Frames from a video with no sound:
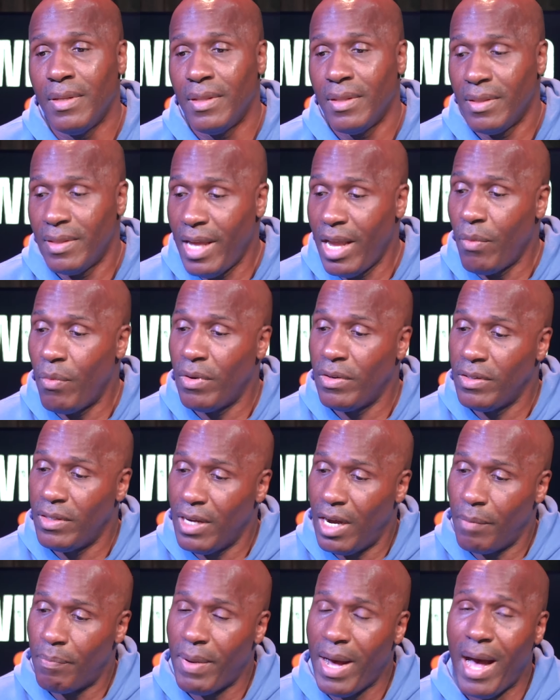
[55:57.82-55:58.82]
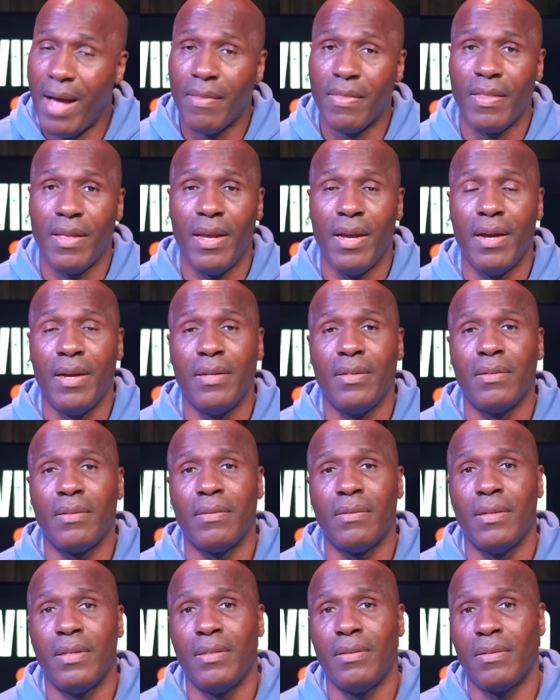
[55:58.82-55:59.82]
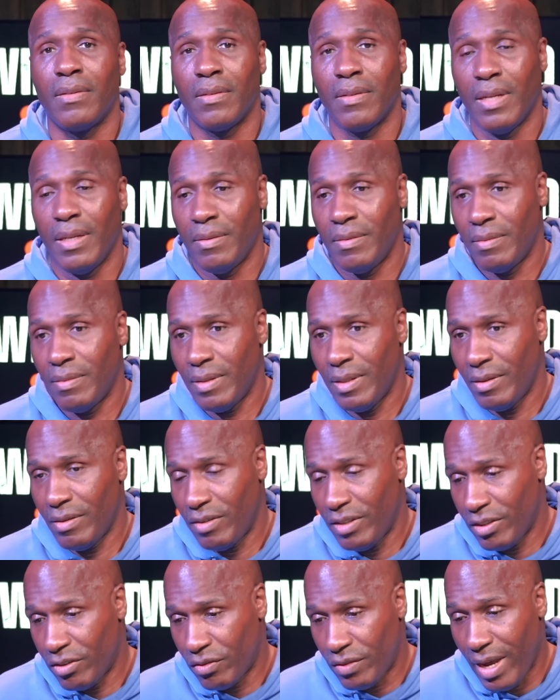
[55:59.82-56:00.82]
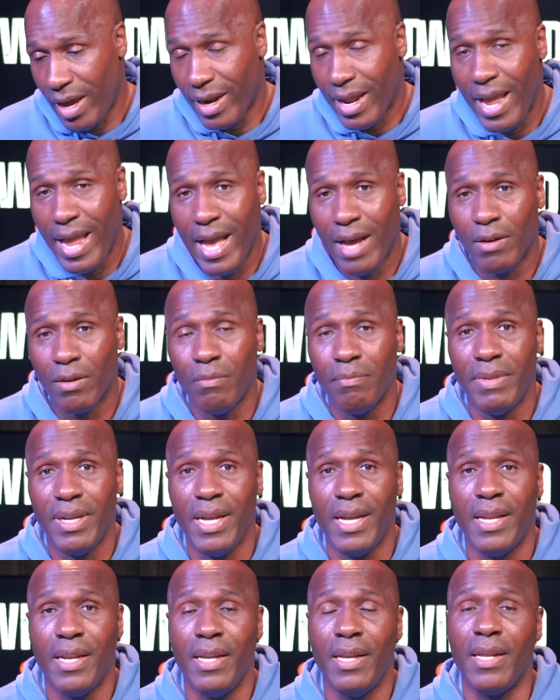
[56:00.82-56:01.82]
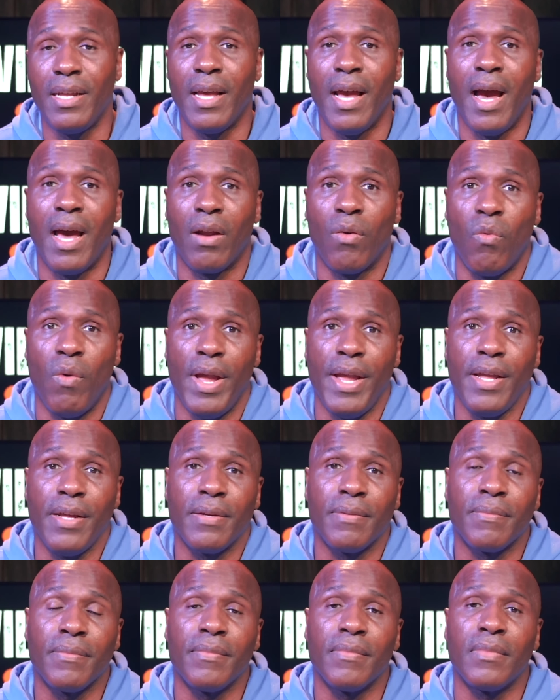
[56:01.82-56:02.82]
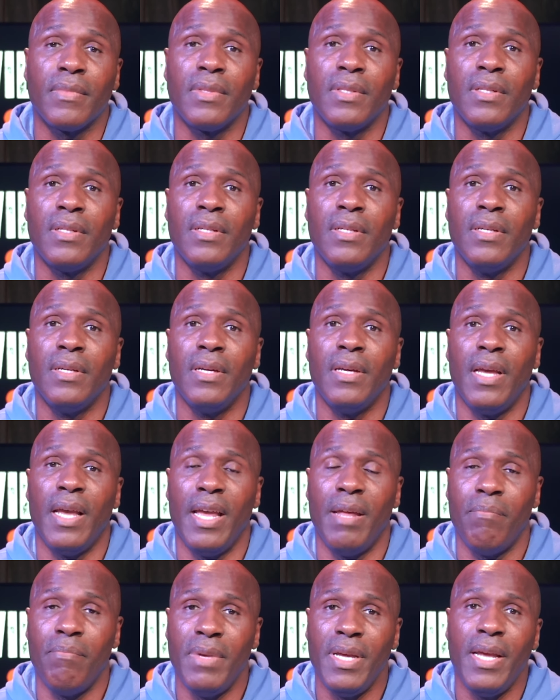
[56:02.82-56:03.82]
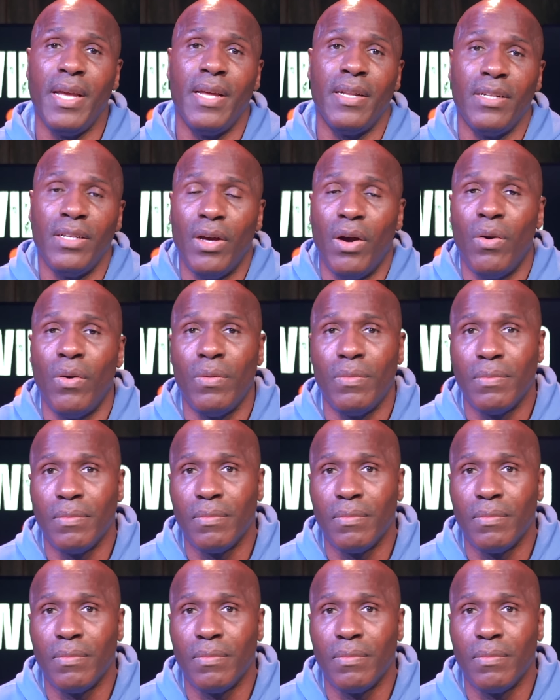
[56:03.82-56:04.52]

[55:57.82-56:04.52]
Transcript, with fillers: they will jump out there and, and, and, and just try to handle men any kind of way. And men know